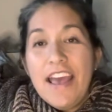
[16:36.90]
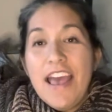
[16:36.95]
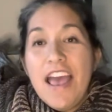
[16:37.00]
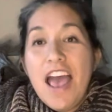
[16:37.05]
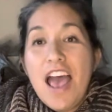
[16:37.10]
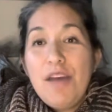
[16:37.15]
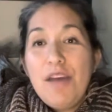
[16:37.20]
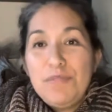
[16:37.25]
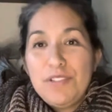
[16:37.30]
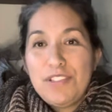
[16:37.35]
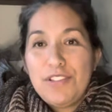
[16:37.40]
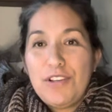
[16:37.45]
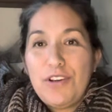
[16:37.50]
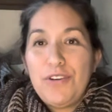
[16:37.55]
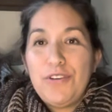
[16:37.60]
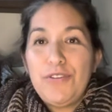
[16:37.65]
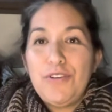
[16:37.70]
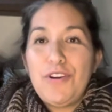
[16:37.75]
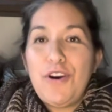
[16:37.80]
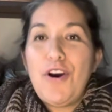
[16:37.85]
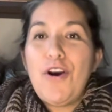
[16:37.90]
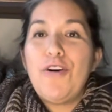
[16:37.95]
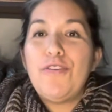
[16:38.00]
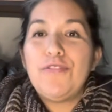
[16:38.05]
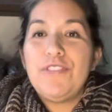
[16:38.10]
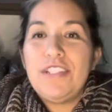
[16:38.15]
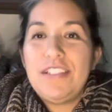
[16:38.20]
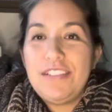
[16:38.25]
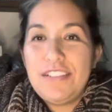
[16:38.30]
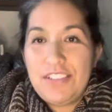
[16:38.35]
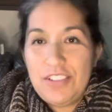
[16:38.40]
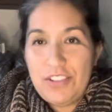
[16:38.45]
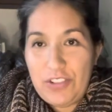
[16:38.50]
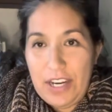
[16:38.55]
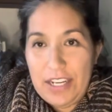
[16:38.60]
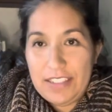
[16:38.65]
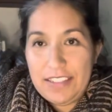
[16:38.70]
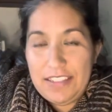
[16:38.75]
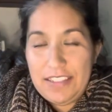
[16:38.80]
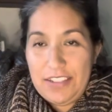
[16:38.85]
episode of The
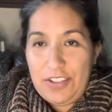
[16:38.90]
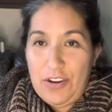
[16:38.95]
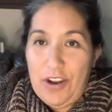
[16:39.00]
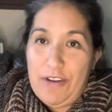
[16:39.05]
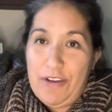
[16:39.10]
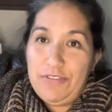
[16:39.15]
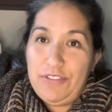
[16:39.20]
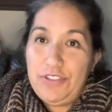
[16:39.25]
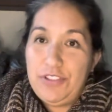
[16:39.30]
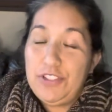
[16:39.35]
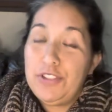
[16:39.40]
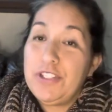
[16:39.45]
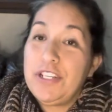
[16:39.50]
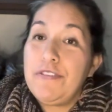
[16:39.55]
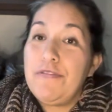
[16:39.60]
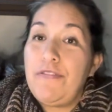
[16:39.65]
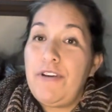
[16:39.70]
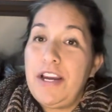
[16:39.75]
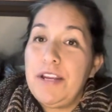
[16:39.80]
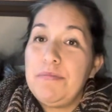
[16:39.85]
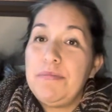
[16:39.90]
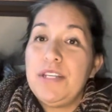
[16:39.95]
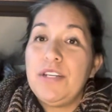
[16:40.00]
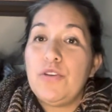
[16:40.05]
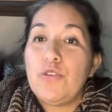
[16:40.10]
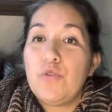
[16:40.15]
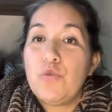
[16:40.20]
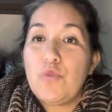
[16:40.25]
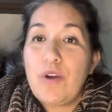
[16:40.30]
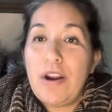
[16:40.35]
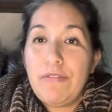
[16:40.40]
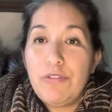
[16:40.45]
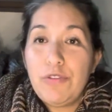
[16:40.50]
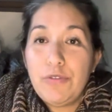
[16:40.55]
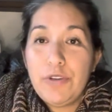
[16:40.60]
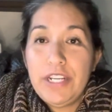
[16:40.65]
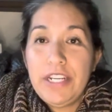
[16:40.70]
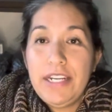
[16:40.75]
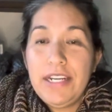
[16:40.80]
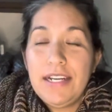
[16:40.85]
Distracted Crafter. You can find me on
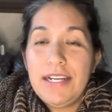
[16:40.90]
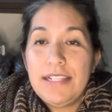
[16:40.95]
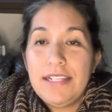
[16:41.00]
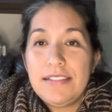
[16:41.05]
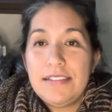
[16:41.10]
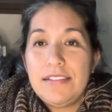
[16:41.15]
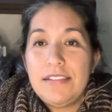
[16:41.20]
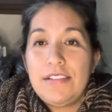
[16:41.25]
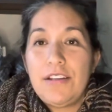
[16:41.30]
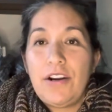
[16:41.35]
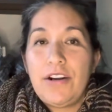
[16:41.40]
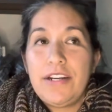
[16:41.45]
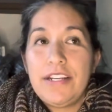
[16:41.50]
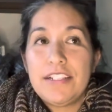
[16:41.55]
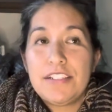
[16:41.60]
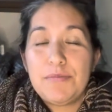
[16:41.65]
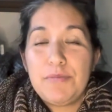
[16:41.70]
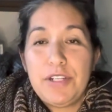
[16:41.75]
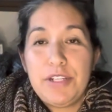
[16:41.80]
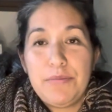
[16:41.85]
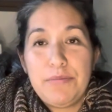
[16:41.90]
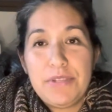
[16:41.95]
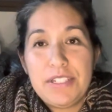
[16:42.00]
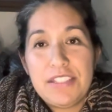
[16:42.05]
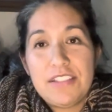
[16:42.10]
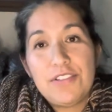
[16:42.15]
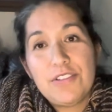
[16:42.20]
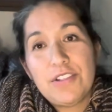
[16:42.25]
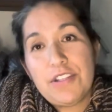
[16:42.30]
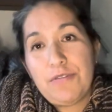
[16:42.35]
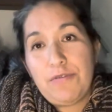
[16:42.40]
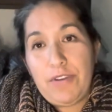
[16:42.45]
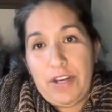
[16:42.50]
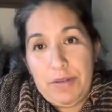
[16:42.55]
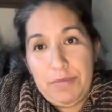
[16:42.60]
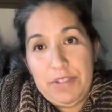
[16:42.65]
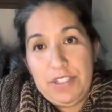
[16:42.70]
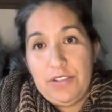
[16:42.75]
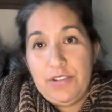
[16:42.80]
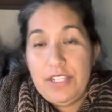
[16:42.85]
Ravelry as Yarn Experiments. You can find
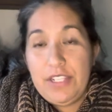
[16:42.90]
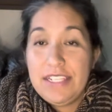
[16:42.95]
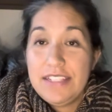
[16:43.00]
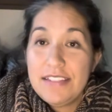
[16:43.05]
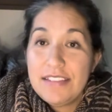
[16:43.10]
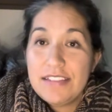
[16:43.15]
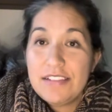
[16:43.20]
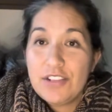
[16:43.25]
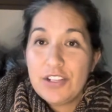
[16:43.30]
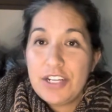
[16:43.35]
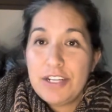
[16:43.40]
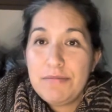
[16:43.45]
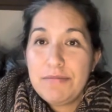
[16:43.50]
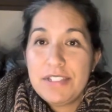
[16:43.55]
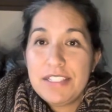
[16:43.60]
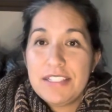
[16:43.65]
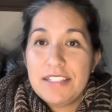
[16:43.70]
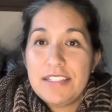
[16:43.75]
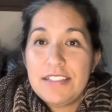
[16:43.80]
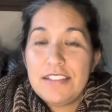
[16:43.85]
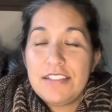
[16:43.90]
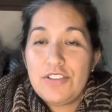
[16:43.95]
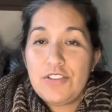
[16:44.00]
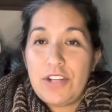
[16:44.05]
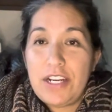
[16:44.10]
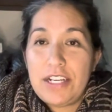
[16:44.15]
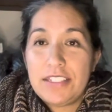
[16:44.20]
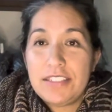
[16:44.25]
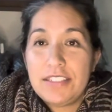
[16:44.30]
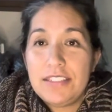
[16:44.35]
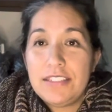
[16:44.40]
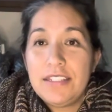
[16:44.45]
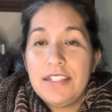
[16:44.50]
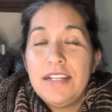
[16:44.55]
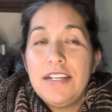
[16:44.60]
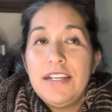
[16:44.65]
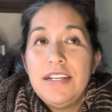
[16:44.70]
me on Instagram as The Distracted,